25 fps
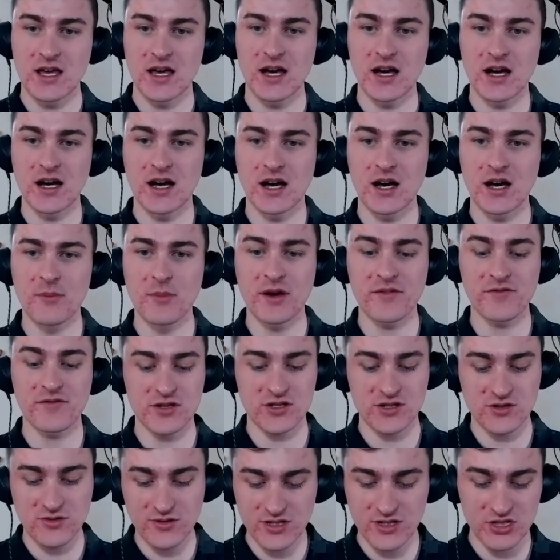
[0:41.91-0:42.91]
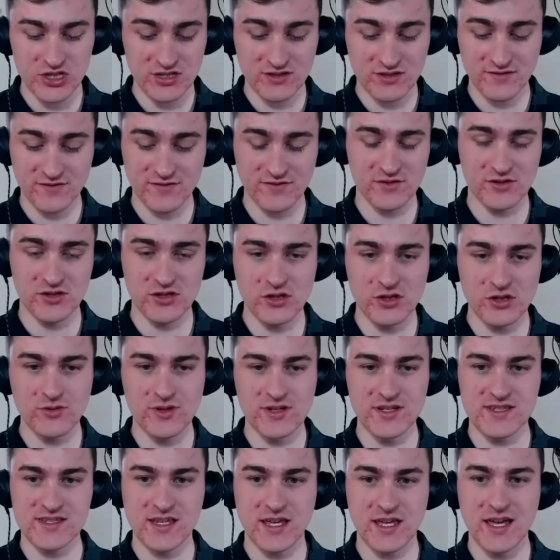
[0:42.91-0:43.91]
My first question for you
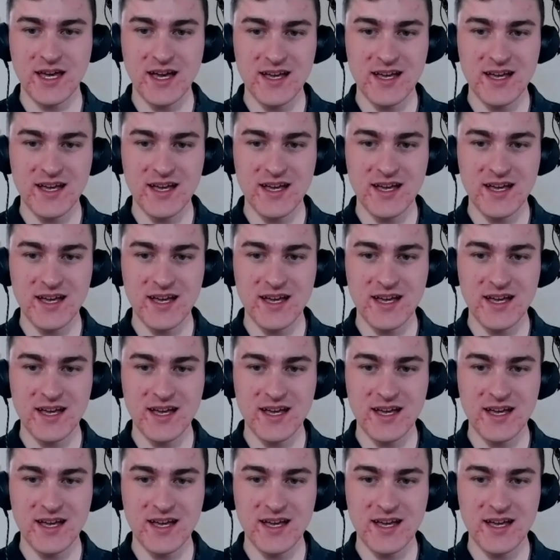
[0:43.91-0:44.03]
is,